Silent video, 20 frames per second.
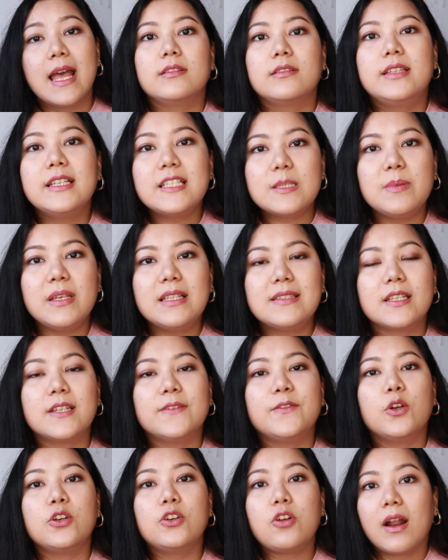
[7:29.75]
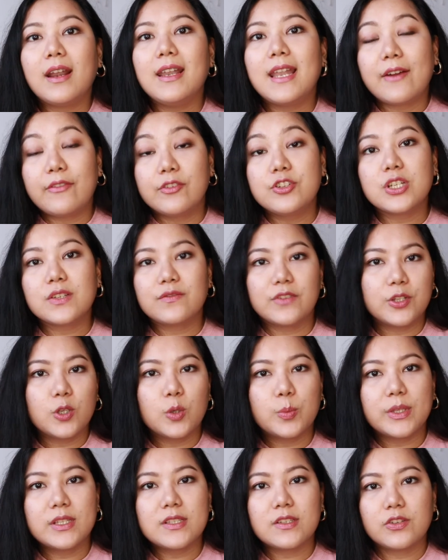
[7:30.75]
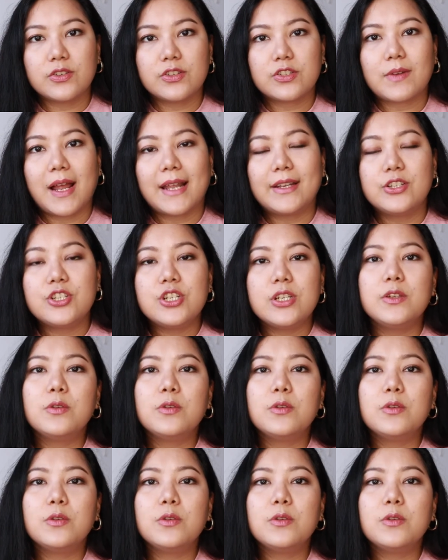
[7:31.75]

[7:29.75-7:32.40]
This means that if you're not leveraging video pins in your strategy,